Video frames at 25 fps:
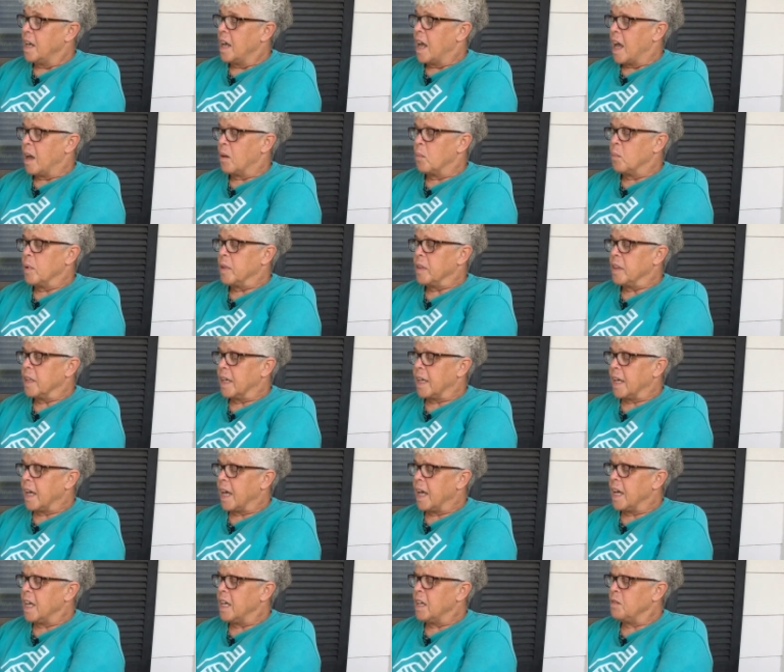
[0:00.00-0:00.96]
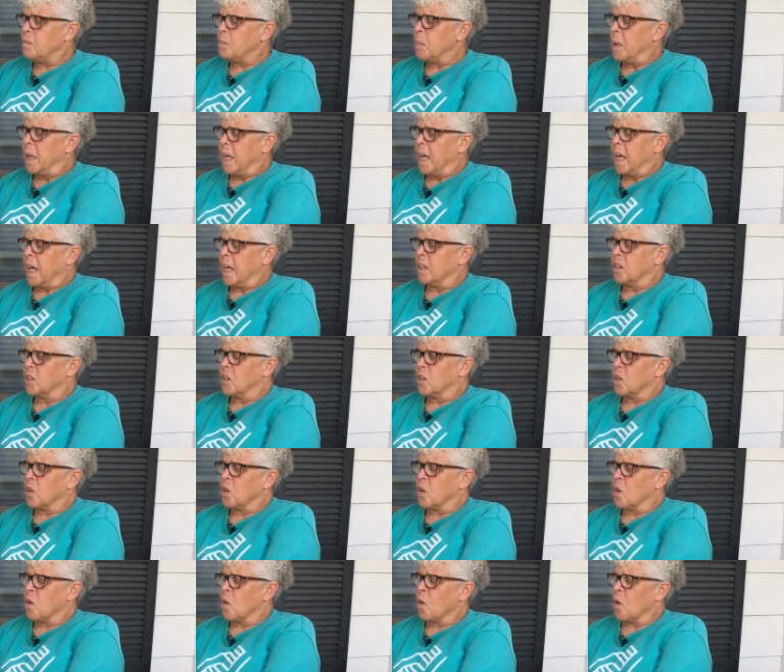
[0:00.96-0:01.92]
And when the cave began to
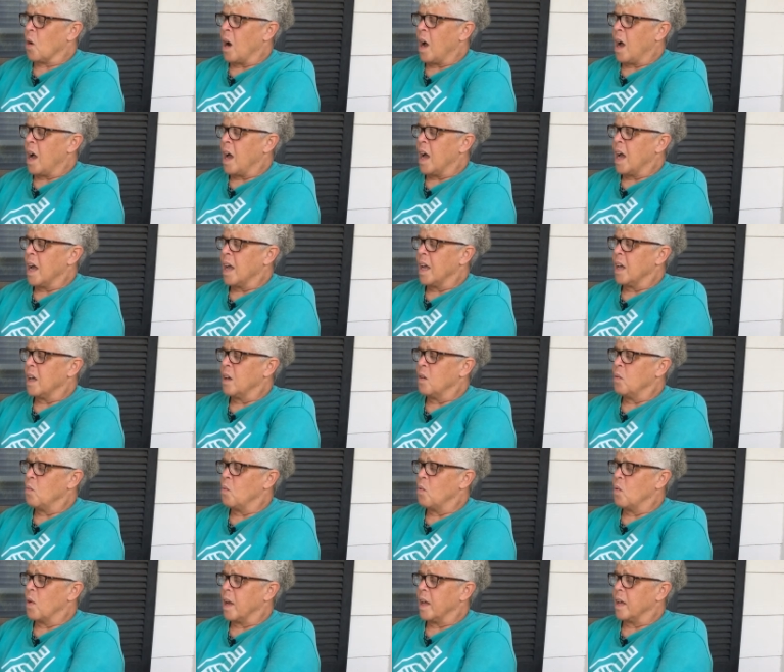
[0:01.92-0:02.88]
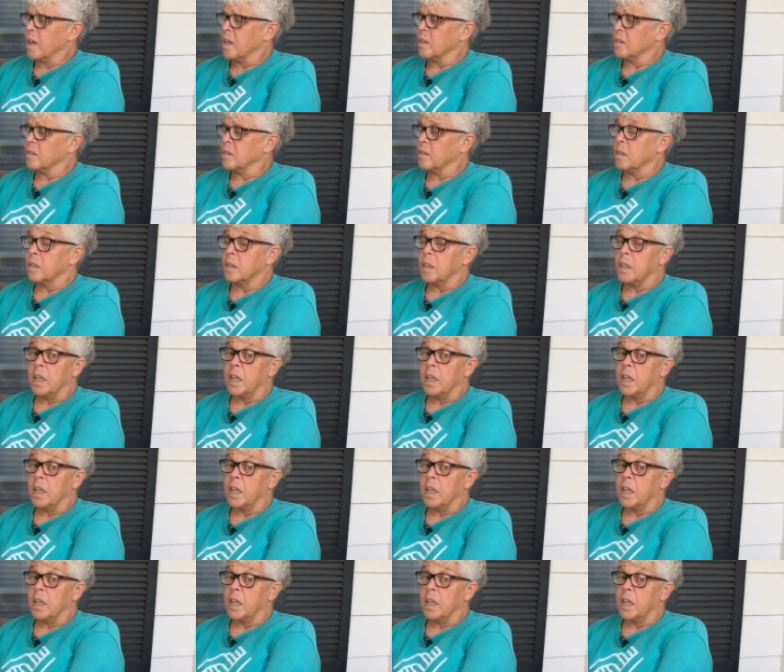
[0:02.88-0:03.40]
cry and wail,